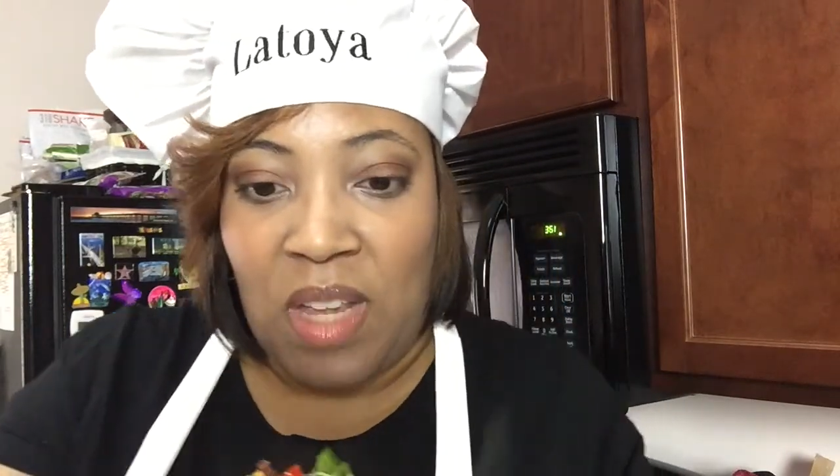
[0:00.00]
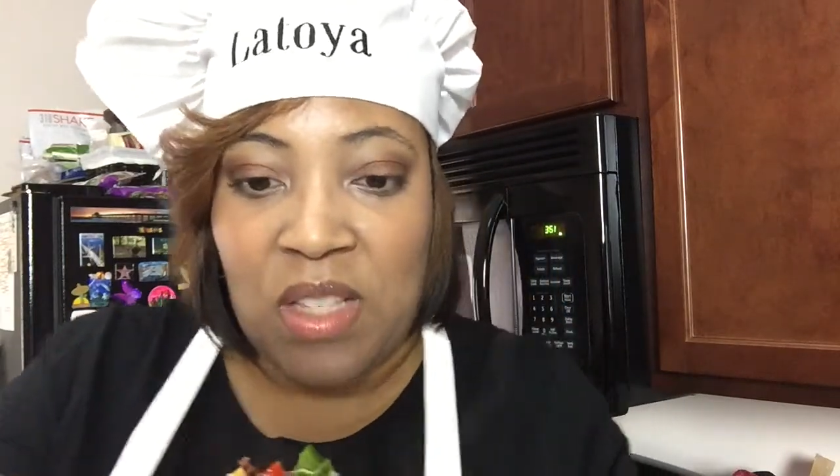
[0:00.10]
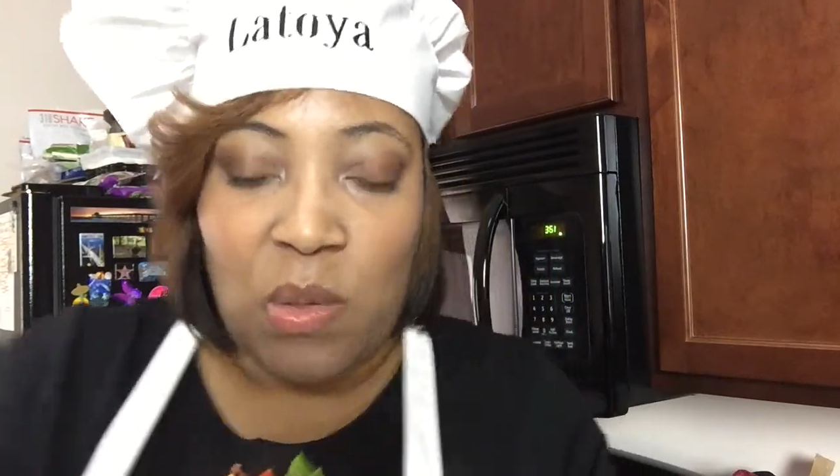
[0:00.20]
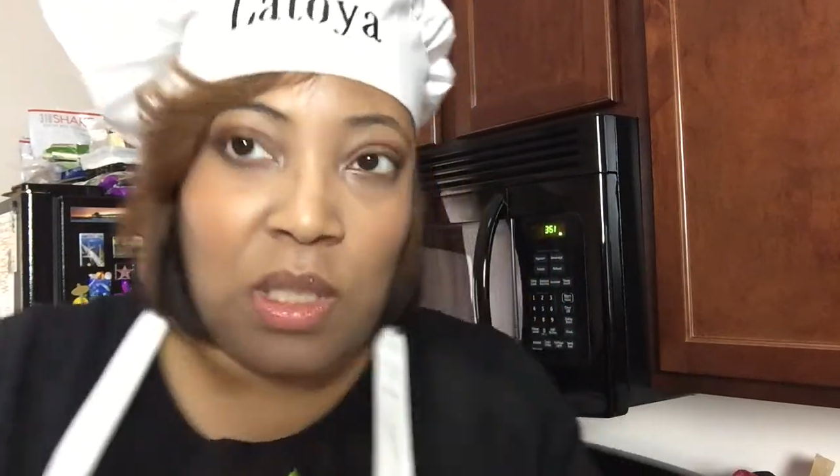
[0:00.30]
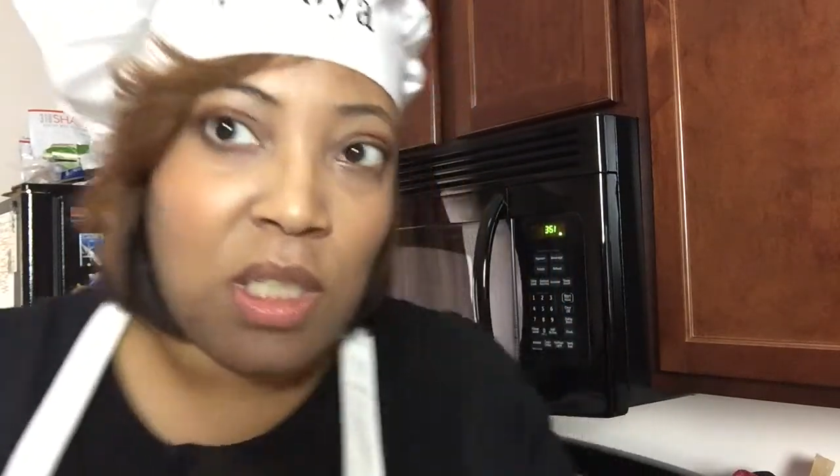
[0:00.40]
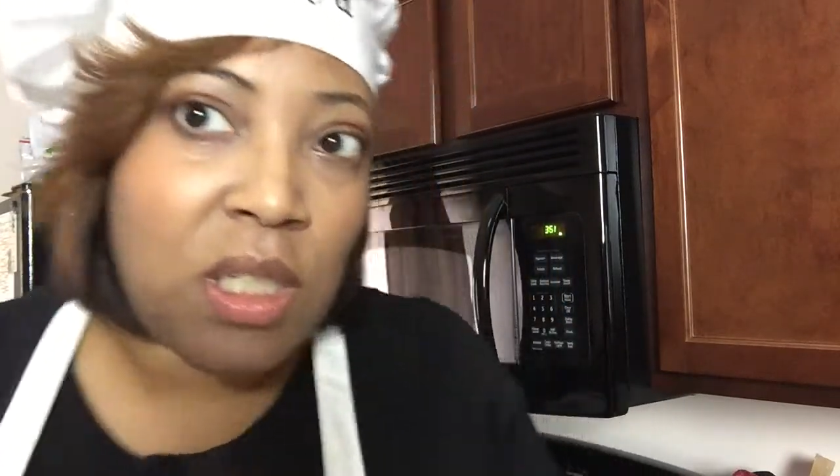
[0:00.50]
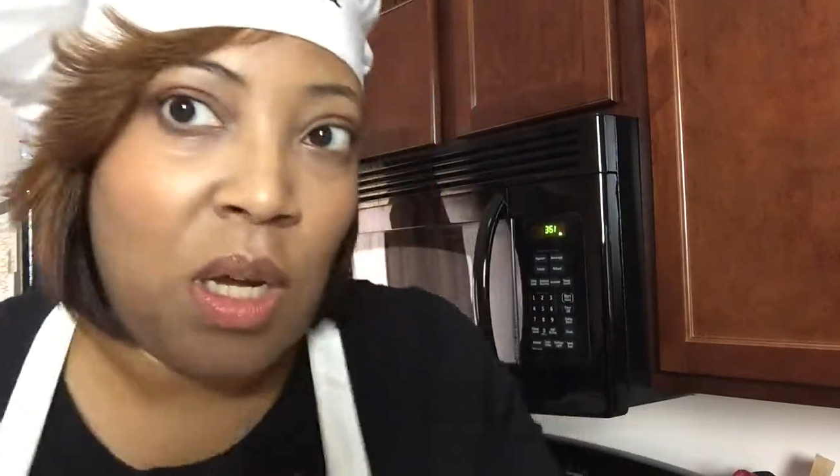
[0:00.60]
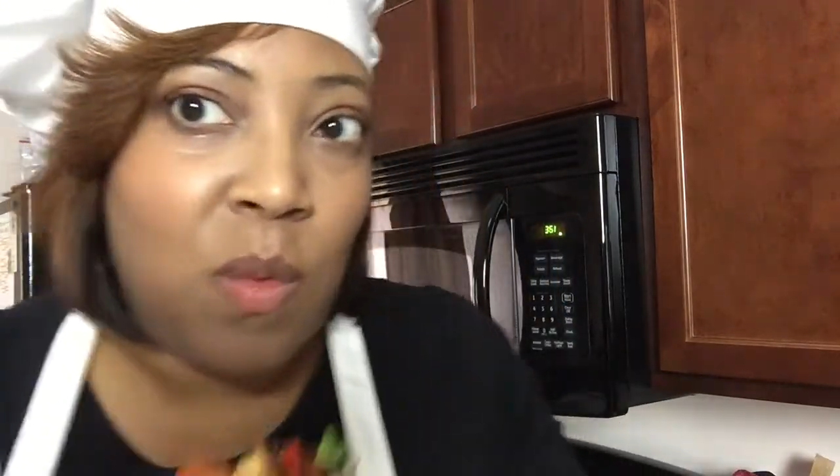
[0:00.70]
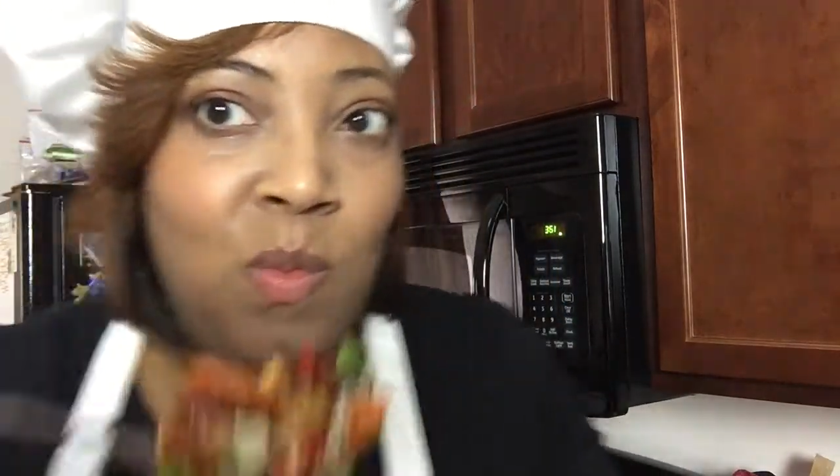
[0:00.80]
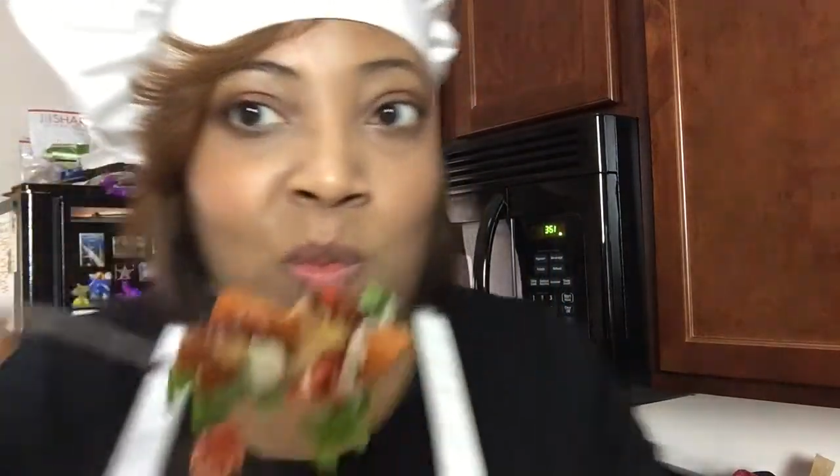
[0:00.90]
So it looks
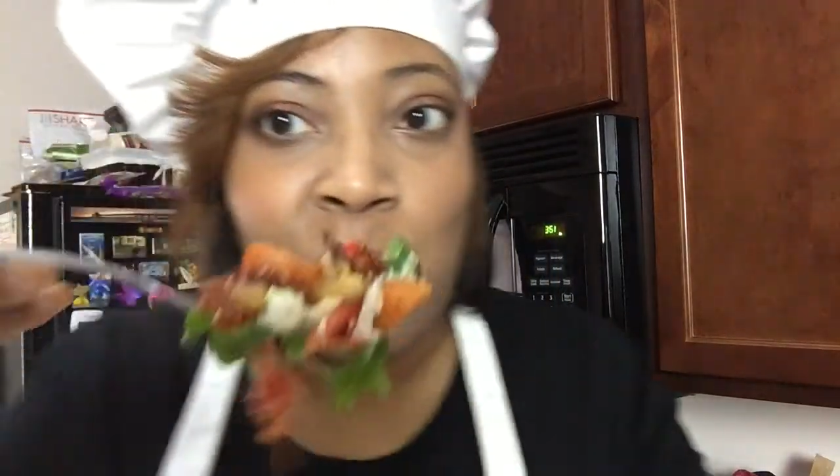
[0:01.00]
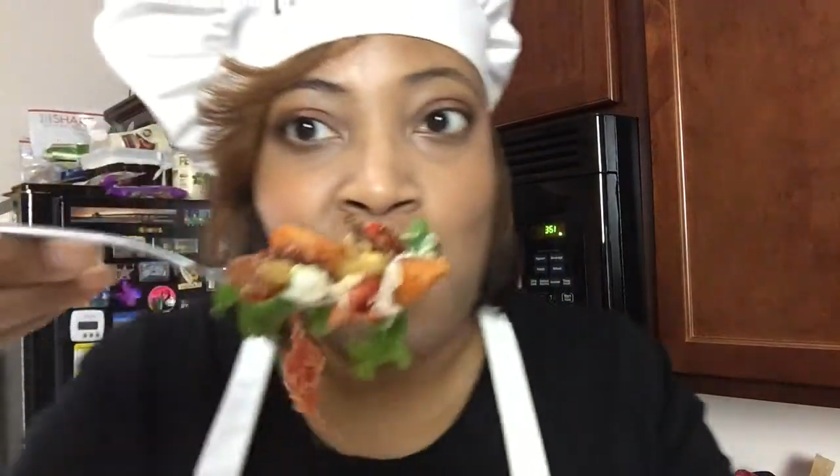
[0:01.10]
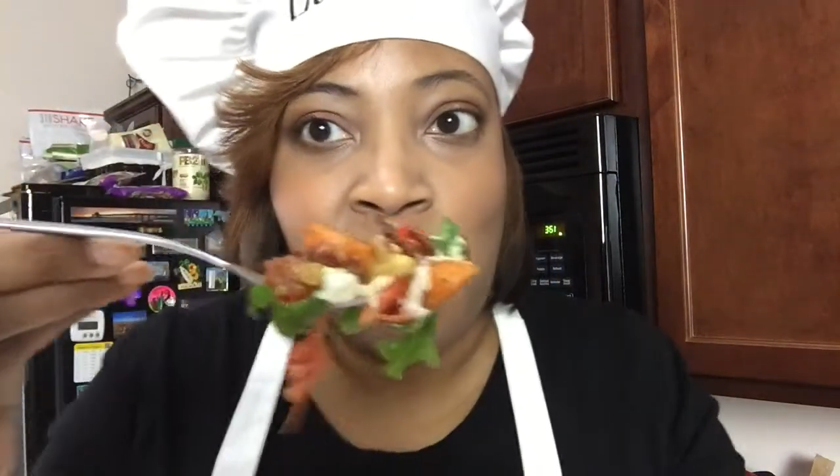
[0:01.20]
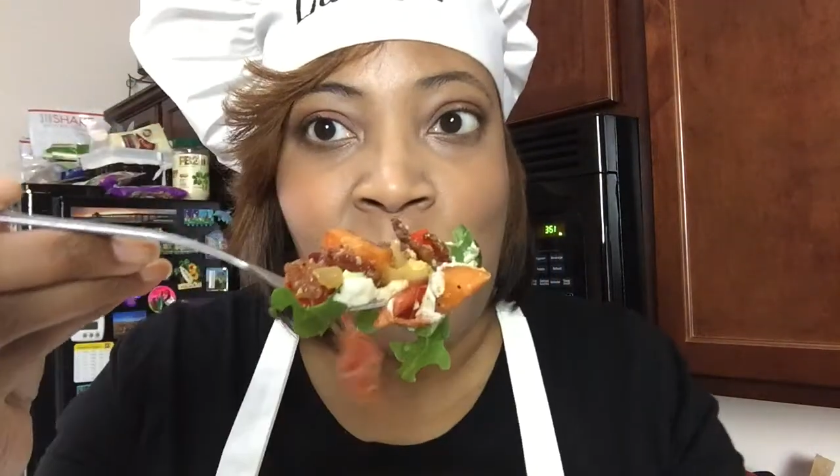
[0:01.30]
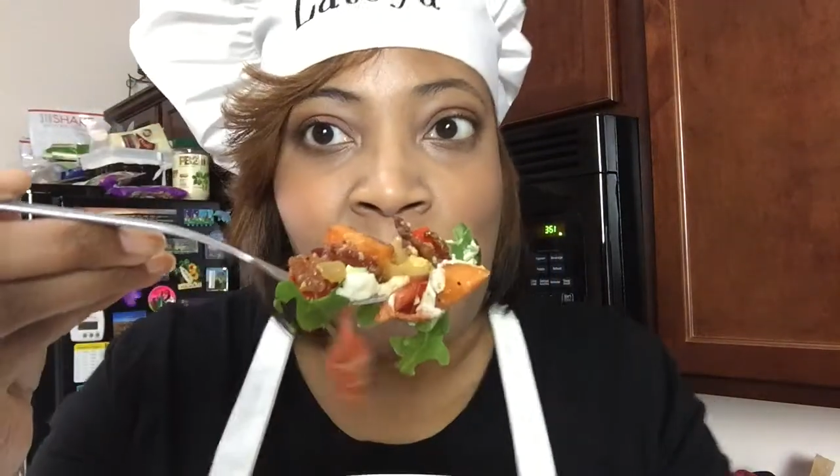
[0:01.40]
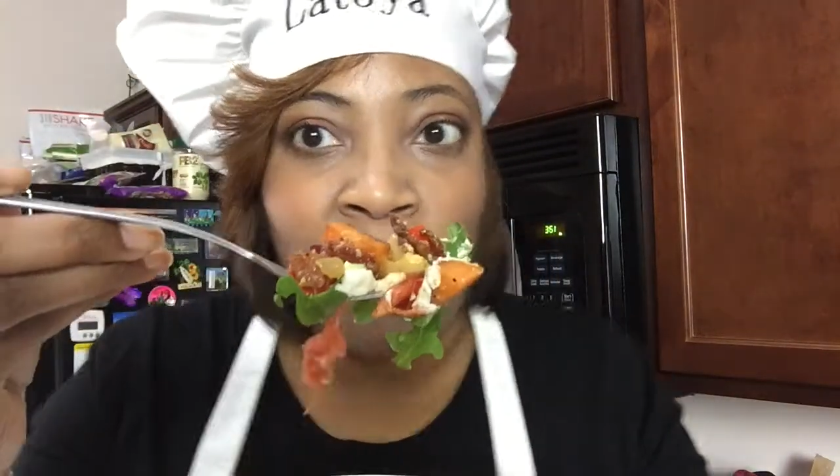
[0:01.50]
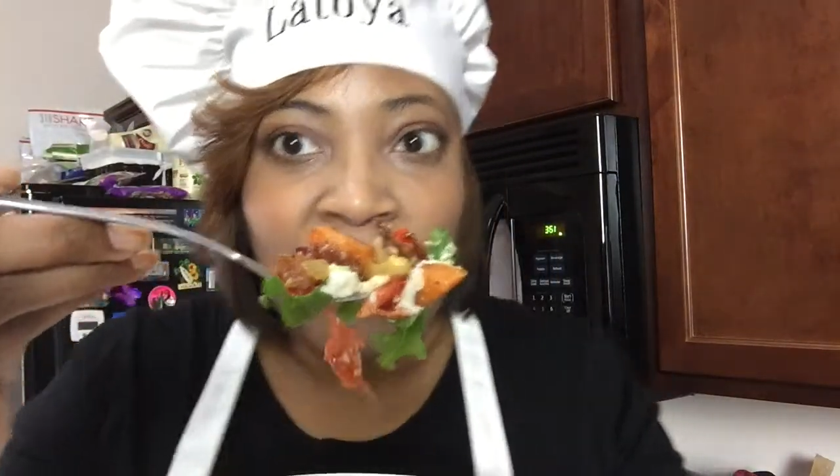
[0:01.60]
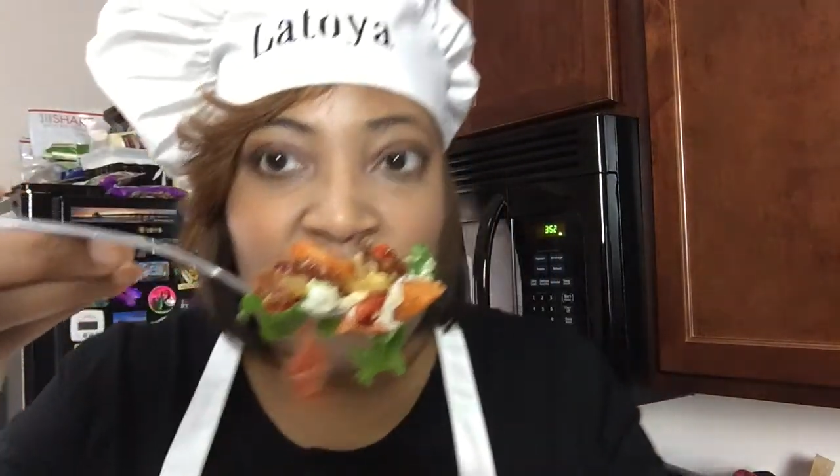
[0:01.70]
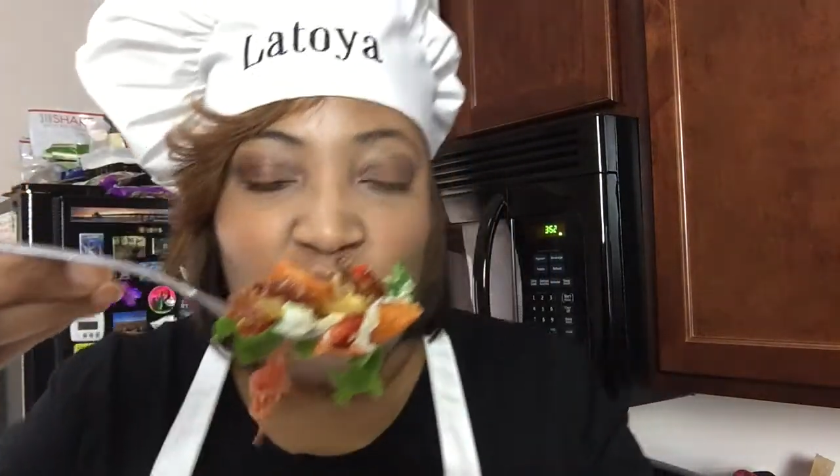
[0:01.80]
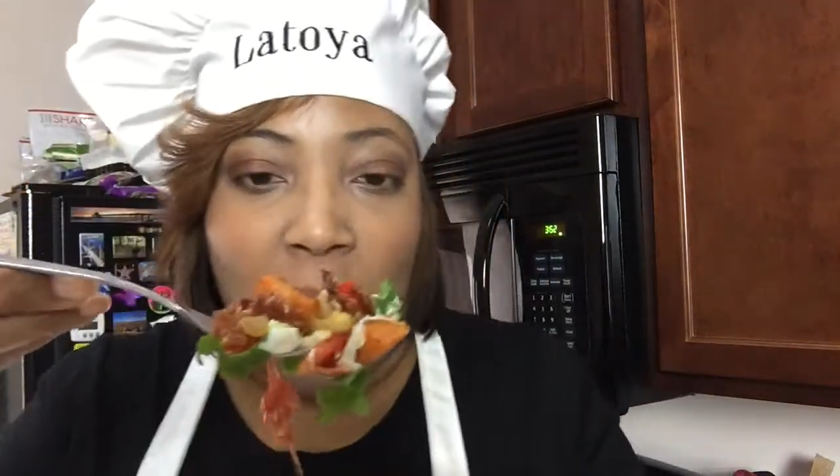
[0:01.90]
good.
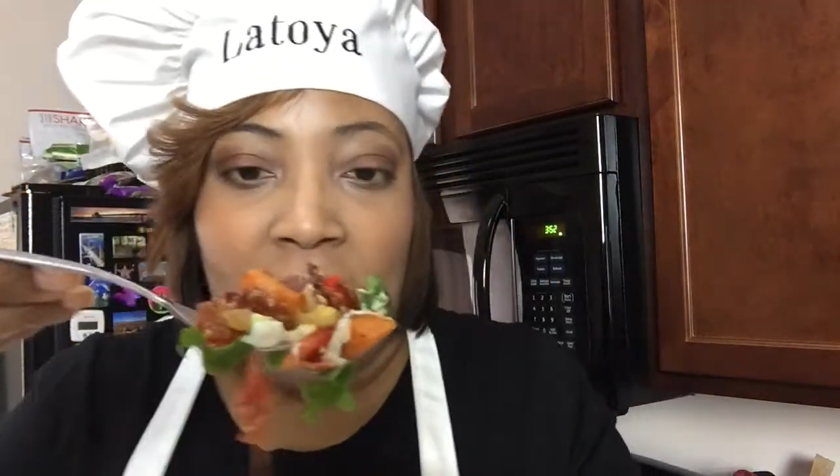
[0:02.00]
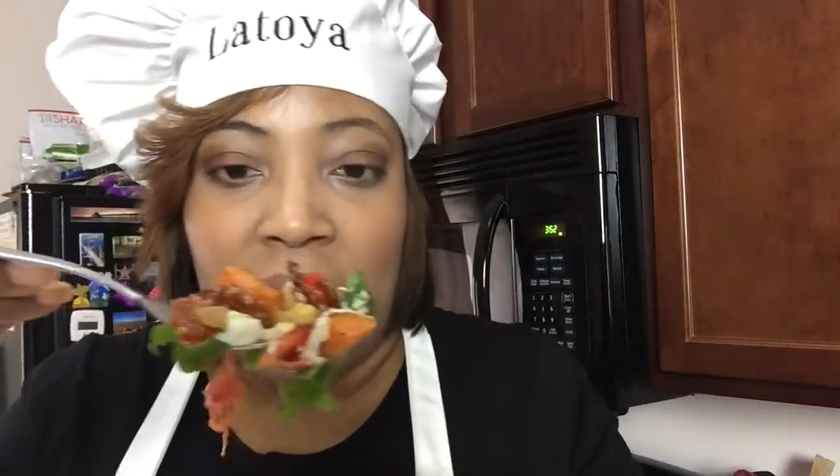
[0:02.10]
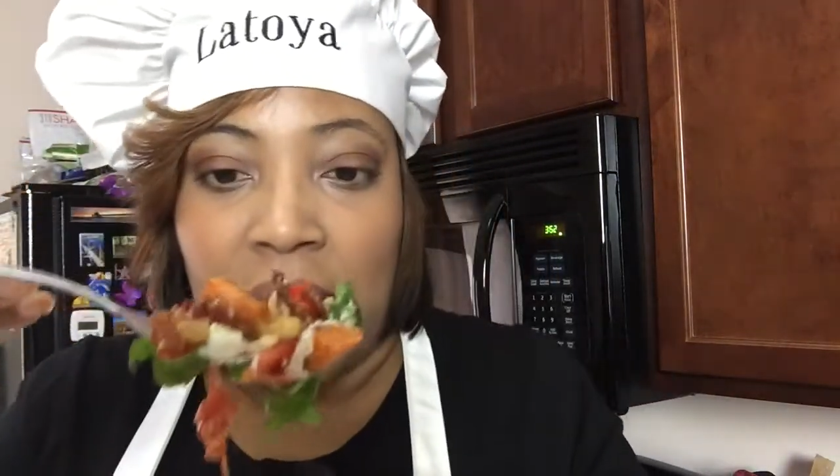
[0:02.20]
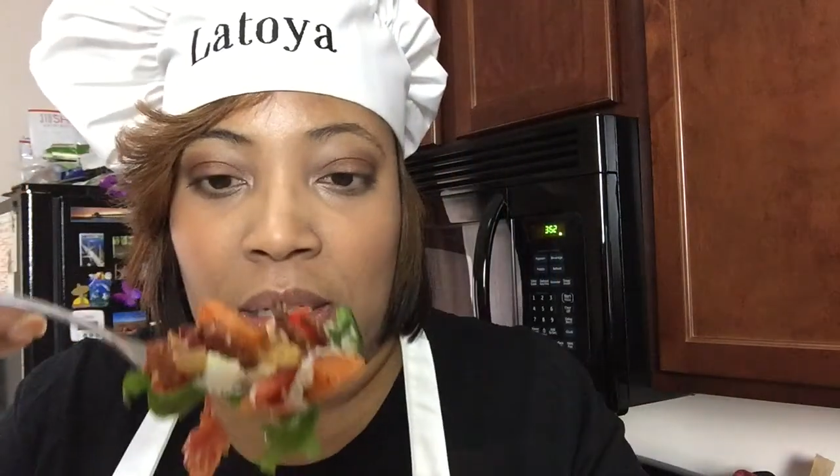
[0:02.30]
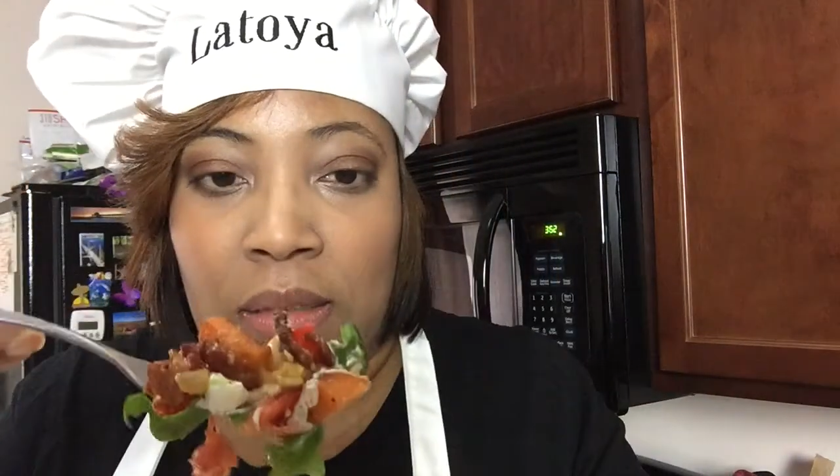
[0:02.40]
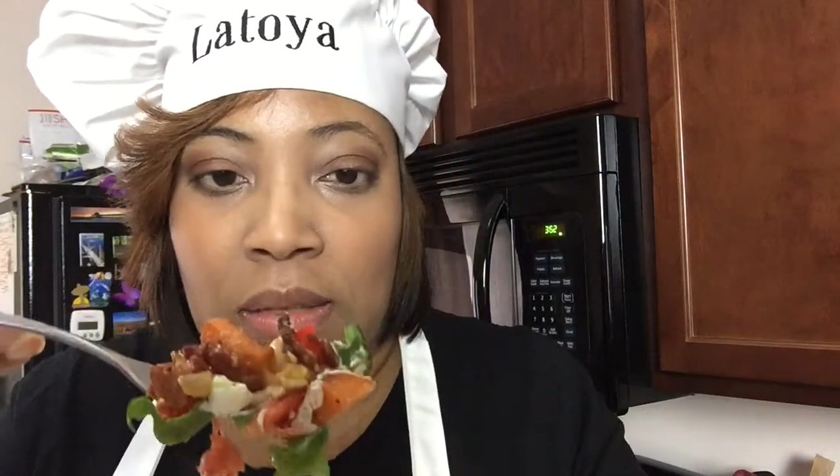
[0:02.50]
Let's try it.